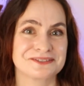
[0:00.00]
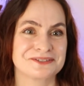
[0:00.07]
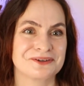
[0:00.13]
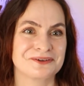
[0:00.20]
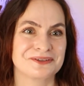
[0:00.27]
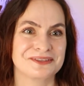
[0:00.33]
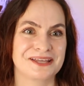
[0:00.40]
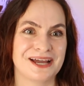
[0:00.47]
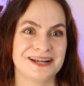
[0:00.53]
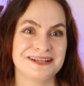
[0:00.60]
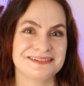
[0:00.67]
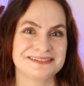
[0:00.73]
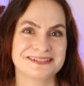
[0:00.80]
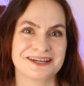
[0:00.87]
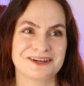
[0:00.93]
So that
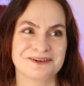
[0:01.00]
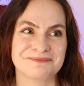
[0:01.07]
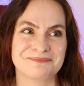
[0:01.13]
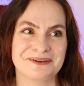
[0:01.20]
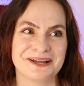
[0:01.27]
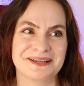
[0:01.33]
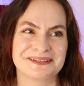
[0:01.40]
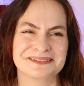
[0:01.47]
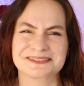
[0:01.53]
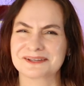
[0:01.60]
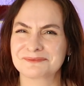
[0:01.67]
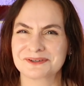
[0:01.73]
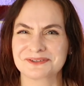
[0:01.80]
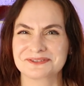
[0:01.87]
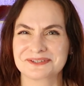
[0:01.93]
is now my
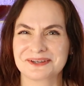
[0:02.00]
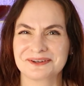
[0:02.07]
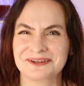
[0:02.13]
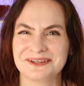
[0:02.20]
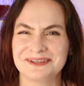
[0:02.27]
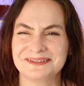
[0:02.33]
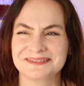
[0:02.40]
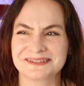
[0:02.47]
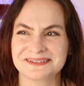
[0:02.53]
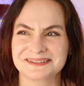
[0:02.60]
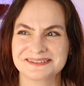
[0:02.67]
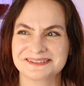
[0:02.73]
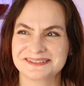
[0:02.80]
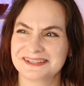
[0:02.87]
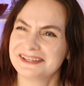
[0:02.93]
summer series
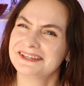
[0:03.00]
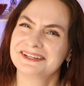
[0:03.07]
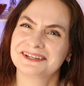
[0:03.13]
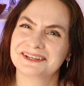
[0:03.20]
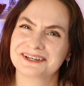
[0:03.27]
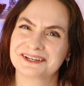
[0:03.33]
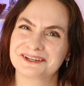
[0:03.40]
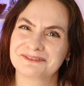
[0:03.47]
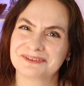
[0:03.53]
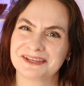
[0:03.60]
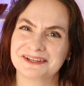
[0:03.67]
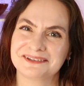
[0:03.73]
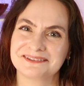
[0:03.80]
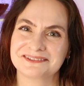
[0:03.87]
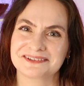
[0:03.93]
instead of And